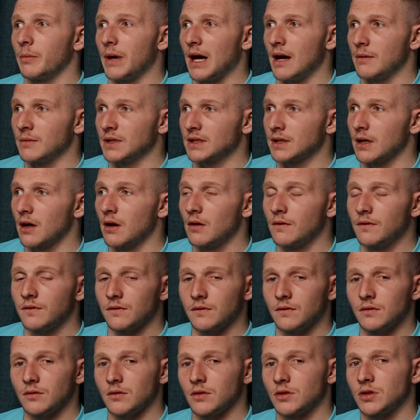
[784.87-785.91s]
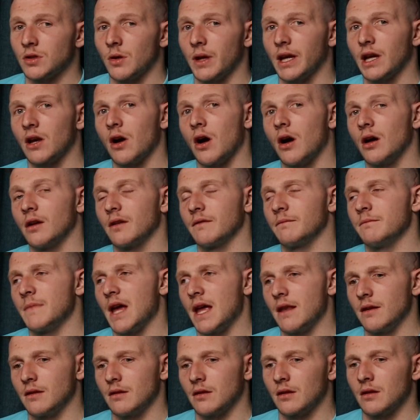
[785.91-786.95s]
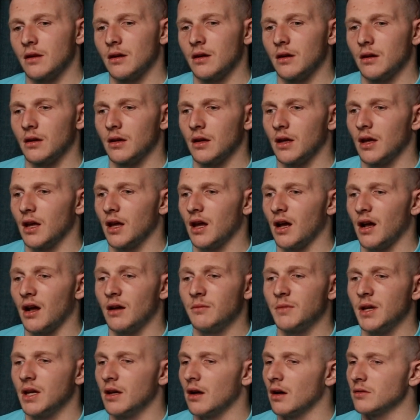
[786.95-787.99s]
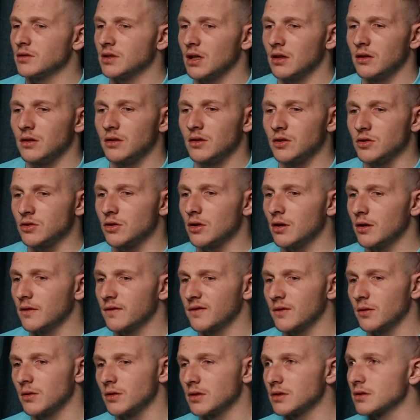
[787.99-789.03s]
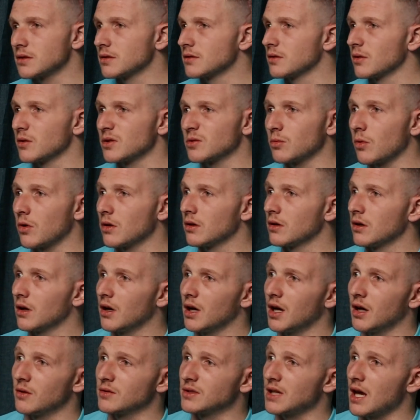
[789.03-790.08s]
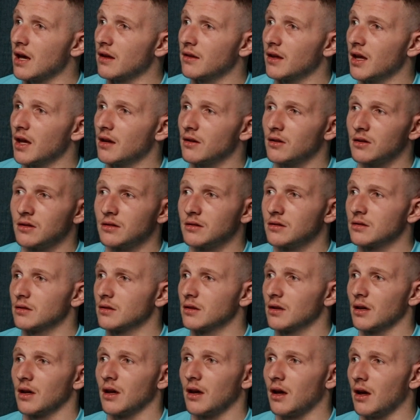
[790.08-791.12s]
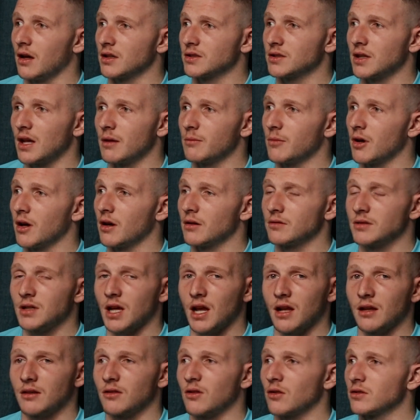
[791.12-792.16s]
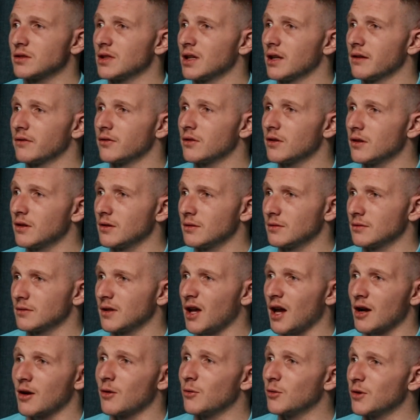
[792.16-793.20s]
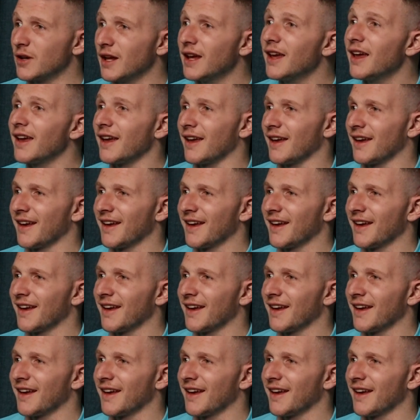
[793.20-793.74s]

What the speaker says: about myself. So it kind of meant that, I mean, I'll tell you the truth, there was one night I was out there and I stayed in my hotel and got Deliveroo, like I would here.